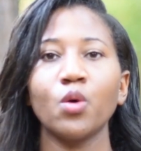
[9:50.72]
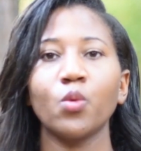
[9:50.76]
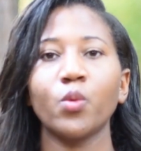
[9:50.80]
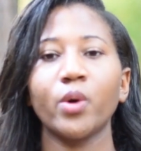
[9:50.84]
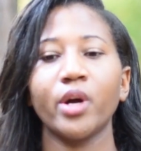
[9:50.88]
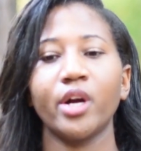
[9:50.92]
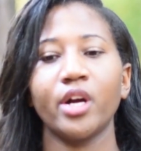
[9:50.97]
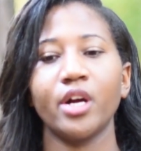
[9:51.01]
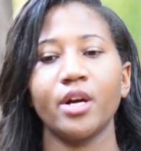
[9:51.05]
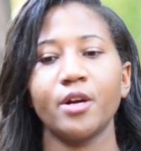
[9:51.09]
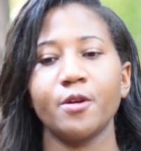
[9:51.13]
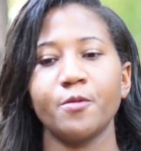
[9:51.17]

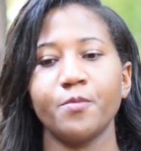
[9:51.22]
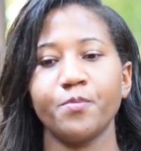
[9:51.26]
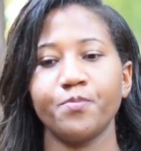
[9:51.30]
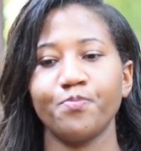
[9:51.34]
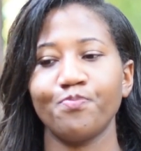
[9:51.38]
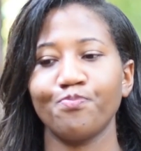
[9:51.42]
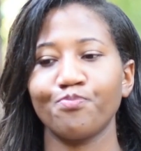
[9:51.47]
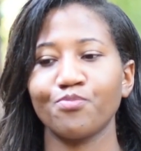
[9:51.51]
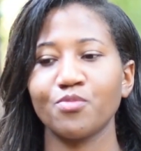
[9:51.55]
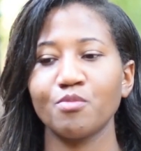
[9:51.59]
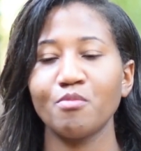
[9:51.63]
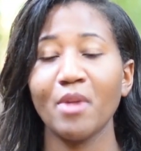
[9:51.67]
where
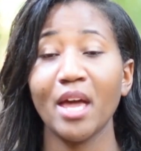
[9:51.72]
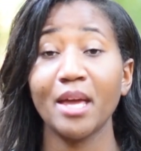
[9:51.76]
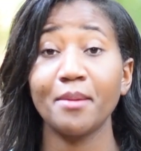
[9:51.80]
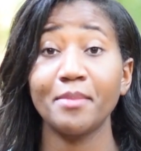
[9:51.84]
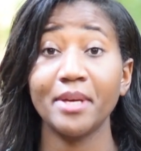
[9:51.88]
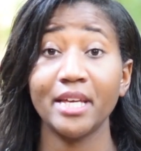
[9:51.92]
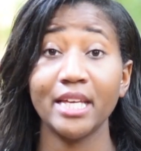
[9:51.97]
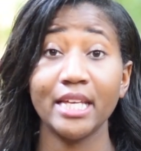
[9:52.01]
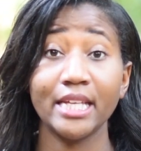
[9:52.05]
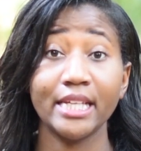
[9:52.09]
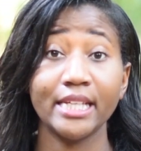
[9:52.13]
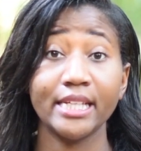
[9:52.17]

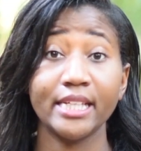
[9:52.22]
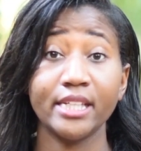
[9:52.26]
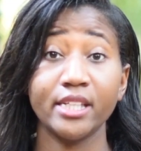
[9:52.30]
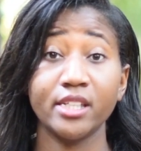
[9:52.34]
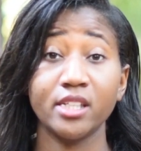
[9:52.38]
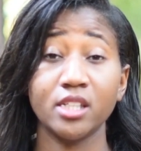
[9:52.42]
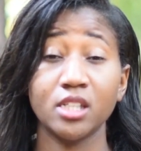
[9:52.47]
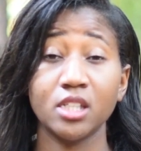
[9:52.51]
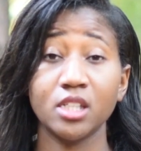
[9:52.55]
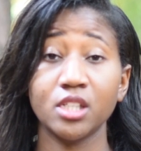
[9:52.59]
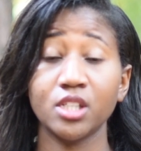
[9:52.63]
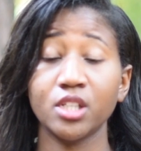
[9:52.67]

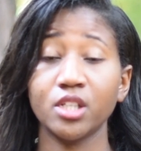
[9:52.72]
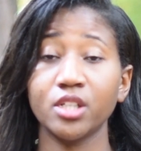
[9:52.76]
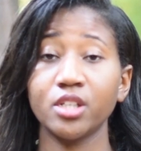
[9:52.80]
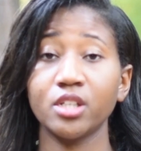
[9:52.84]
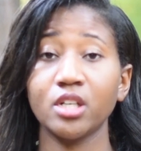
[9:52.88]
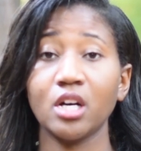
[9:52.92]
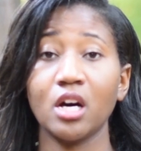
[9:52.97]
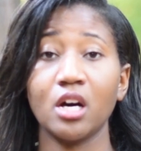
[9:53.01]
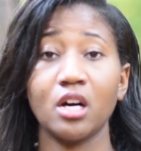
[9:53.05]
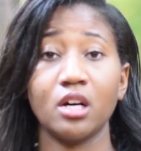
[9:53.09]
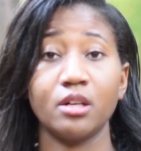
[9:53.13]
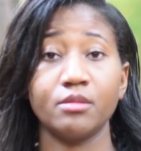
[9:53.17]
maybe
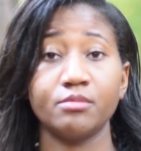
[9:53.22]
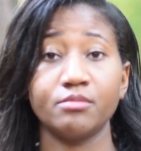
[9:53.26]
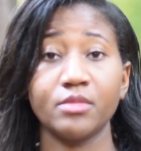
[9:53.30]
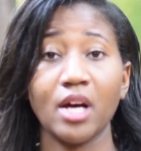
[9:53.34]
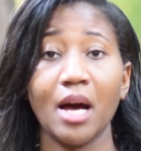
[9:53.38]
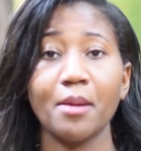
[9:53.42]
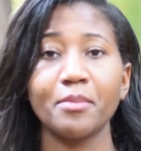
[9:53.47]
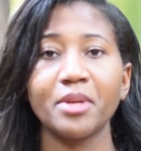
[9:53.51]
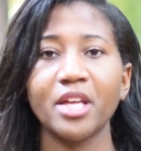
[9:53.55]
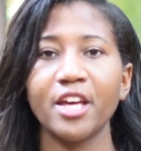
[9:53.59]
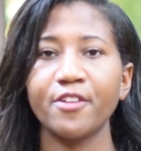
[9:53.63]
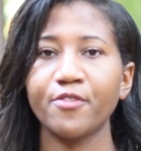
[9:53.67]

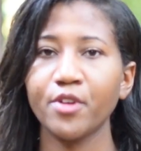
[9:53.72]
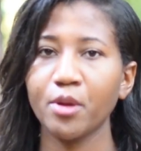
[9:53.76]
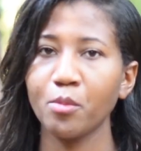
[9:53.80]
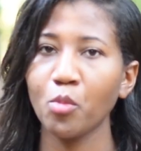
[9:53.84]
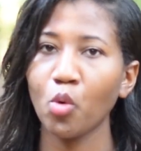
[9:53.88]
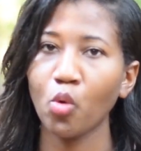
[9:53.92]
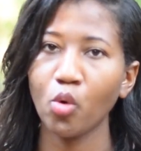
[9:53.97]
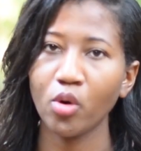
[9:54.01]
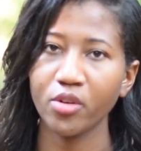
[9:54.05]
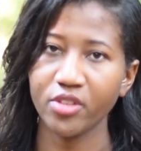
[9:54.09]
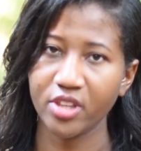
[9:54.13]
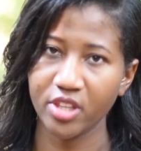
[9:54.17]
I'm
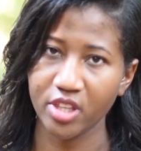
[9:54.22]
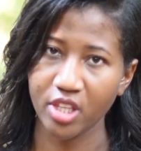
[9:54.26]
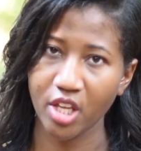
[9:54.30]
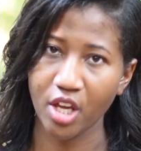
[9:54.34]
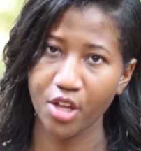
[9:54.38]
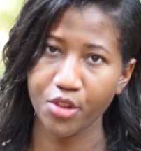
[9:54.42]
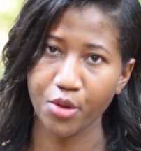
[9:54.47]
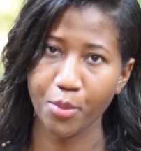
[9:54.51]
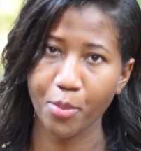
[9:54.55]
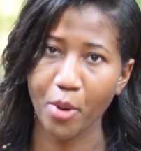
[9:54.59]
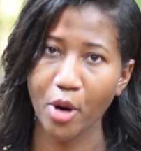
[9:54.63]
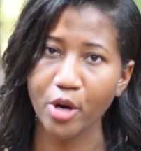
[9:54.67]
giving more than
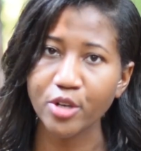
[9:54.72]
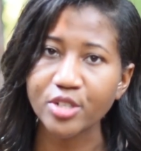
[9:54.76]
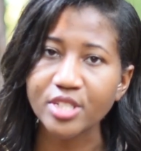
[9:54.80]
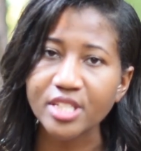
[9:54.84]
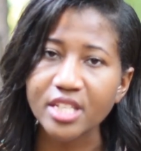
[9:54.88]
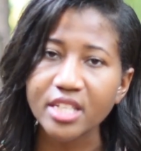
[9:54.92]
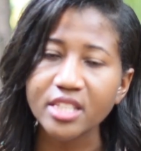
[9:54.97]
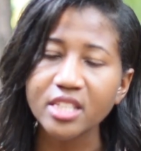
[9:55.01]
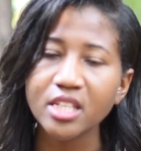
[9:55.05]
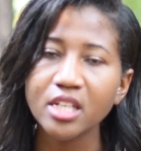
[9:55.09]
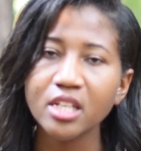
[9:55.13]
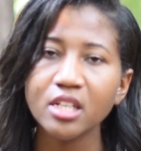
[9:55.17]
the other
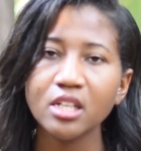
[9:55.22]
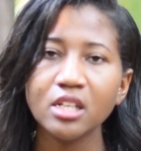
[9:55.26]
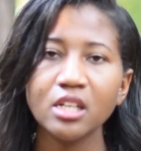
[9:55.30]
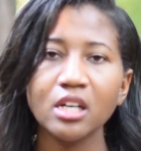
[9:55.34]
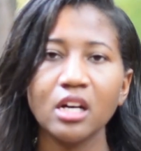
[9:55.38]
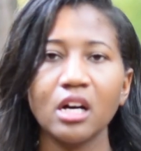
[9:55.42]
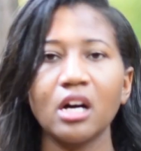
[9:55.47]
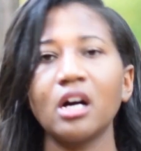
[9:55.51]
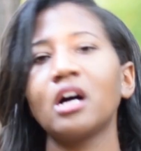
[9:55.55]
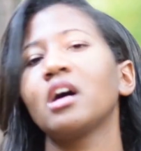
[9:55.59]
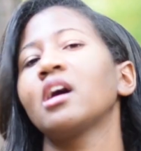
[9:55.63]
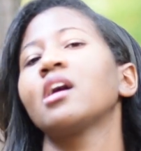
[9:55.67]
person,
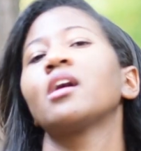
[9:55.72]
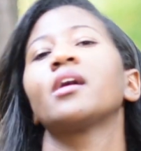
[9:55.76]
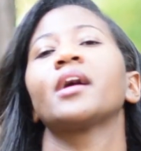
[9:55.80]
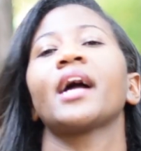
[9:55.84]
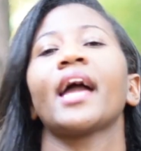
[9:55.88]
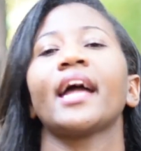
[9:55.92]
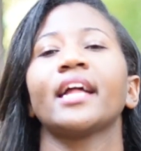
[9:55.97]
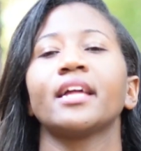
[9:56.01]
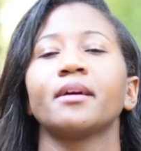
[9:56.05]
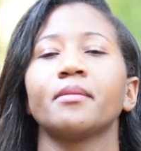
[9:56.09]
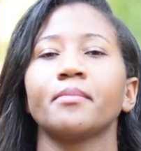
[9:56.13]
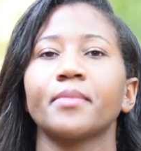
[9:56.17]

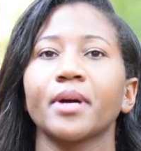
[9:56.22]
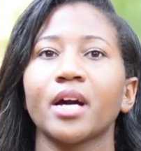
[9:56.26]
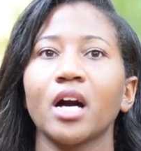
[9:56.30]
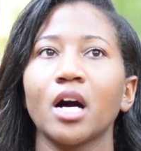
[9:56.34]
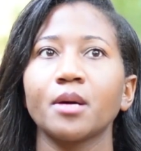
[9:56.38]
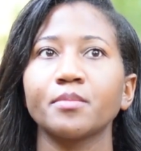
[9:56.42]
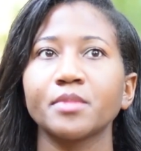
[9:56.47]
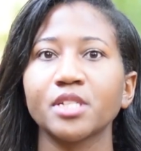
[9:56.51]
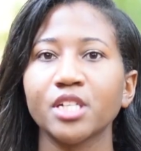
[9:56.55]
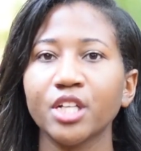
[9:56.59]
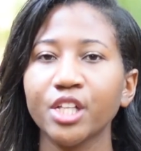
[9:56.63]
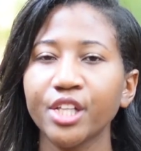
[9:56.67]
and it
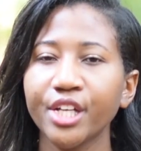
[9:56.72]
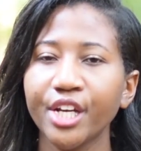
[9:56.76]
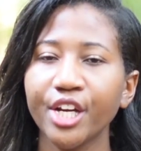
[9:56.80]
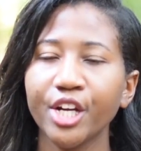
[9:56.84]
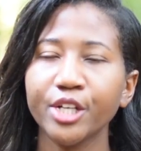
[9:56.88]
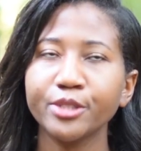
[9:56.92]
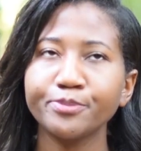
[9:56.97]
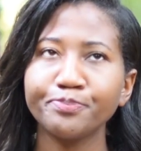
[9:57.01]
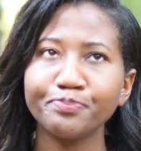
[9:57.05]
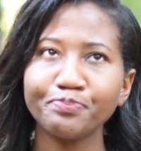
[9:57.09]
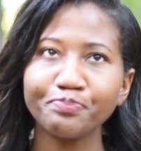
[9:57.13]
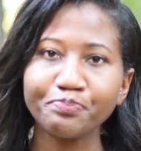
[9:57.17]
becomes
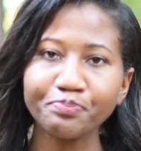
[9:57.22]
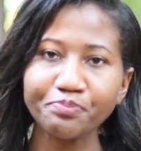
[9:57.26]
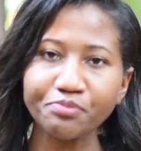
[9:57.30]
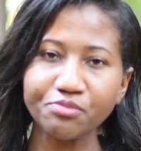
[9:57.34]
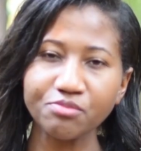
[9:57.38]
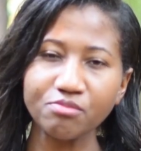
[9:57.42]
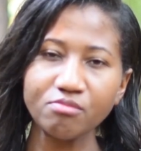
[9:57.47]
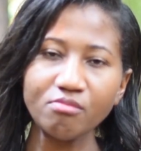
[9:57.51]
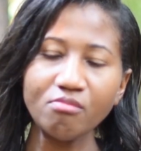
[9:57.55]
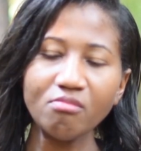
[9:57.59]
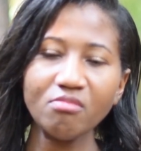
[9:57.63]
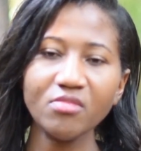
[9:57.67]
clear
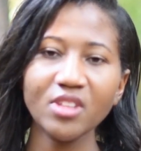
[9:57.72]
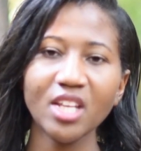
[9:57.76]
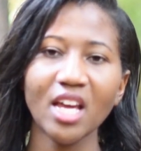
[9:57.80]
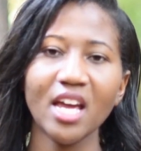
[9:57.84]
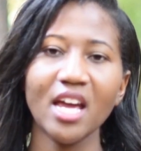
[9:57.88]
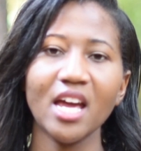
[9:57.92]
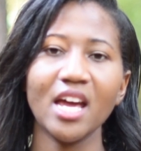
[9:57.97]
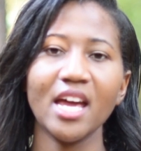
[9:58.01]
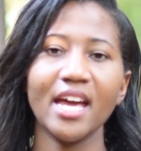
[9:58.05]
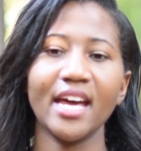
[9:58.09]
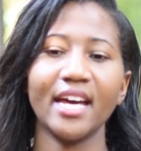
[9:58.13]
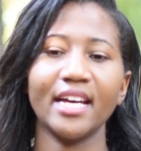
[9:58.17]

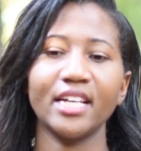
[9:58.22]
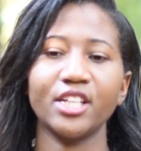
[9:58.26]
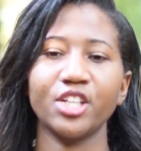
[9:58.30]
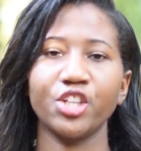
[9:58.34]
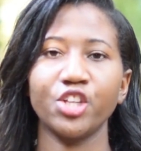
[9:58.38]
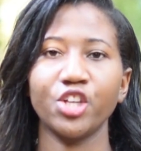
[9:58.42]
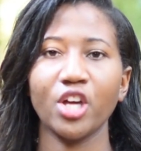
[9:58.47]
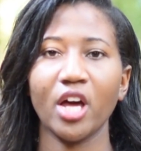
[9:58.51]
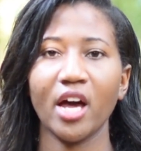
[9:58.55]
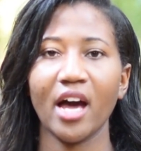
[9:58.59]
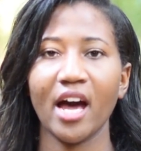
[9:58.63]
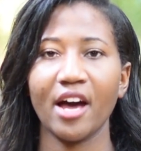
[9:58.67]

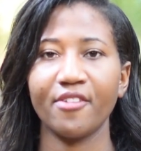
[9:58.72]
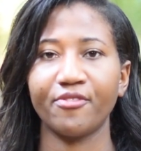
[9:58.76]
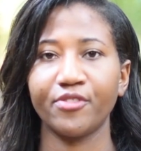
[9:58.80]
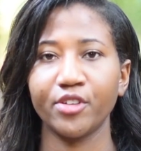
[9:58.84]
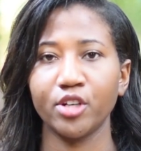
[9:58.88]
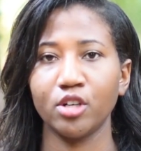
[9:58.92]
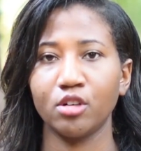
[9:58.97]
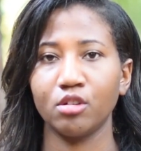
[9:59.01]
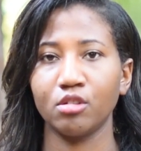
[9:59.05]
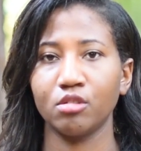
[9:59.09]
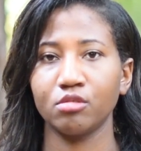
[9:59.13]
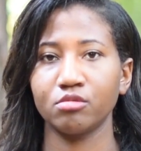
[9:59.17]
and I
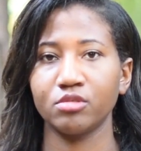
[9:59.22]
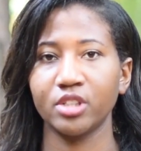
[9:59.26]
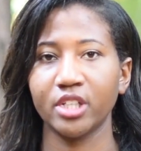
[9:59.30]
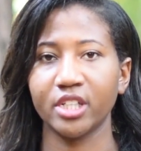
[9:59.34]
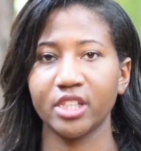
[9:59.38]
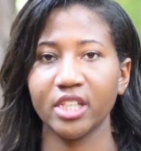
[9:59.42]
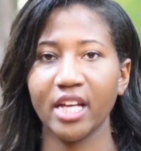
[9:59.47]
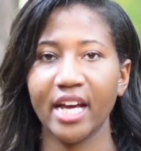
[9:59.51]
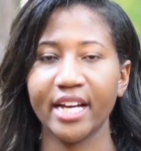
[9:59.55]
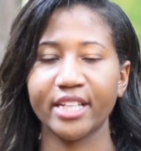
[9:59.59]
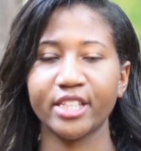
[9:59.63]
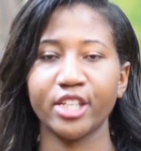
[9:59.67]
feel
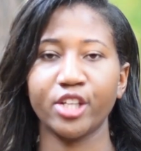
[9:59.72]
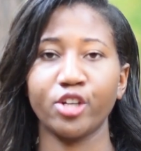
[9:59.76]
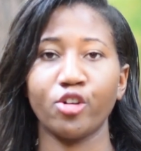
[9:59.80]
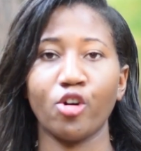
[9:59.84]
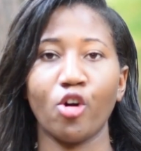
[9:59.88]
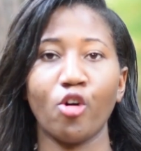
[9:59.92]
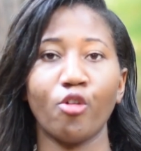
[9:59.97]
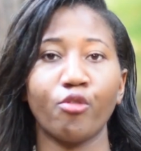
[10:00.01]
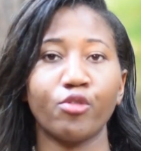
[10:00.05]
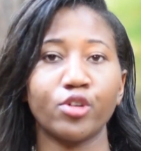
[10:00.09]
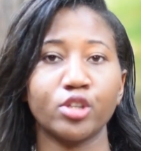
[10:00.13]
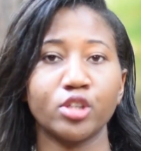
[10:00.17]
neglected
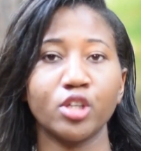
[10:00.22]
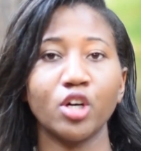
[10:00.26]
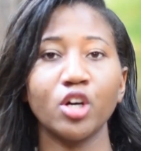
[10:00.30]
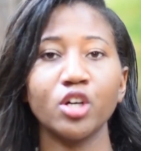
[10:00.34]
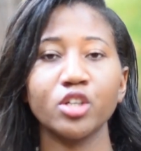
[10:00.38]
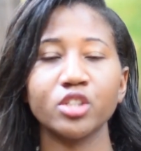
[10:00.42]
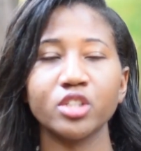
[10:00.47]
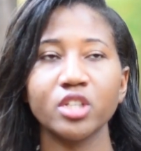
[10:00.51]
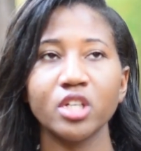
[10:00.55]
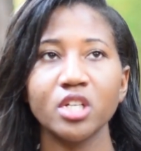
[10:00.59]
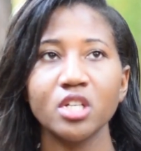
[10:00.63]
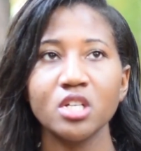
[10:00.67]
or
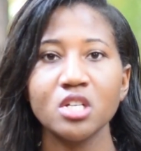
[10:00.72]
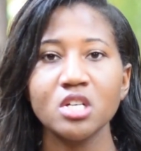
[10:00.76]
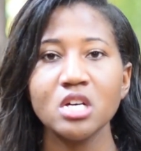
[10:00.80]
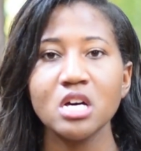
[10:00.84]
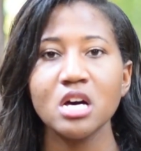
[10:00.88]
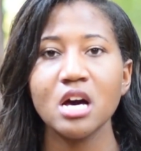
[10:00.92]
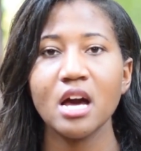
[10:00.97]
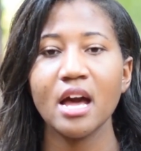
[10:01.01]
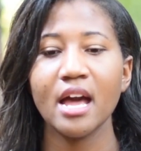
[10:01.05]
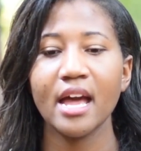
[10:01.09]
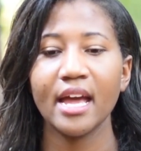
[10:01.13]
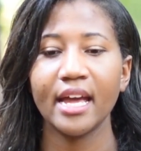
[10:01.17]
overlooked.
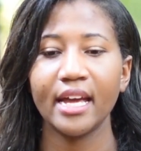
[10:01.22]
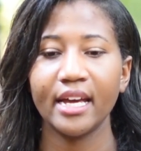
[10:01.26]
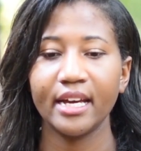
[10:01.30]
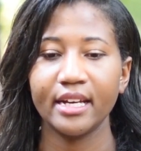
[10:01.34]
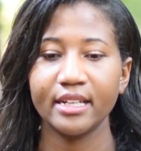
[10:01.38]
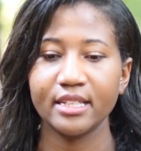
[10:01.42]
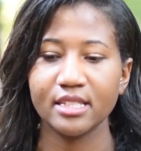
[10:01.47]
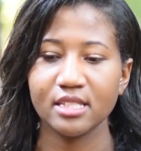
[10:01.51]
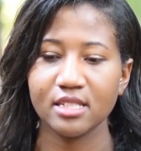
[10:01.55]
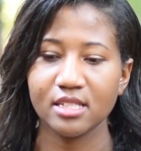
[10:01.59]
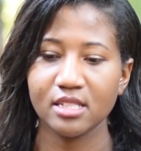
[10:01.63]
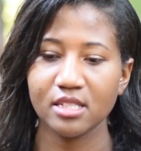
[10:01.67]

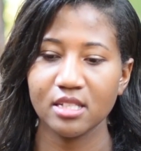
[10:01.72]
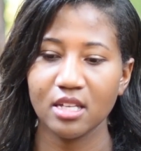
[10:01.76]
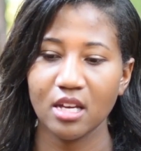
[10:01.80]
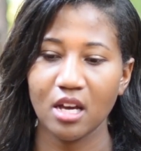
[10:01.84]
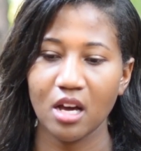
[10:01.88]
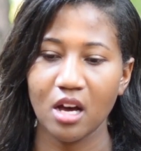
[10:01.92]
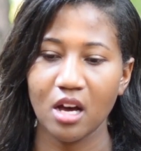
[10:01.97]
And